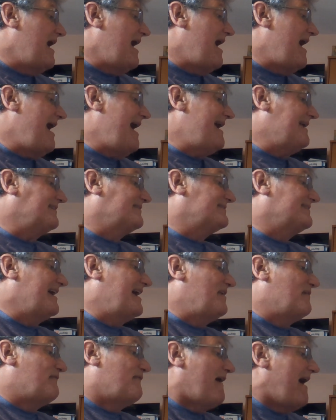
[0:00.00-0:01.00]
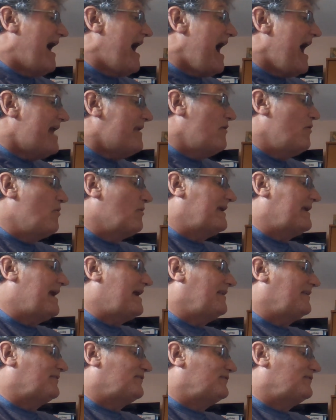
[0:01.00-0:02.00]
I said, if I don't
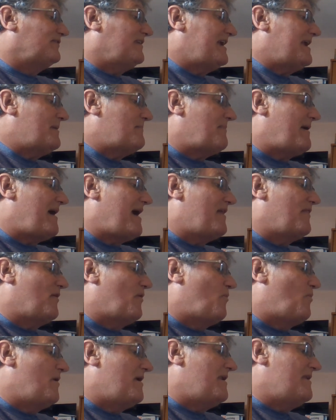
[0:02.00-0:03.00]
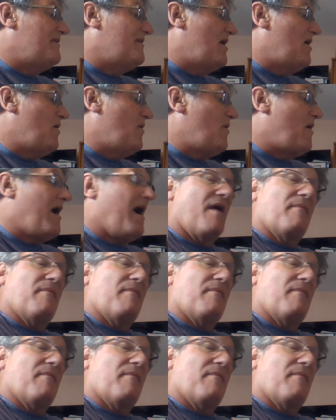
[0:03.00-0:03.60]
get a seat by the window,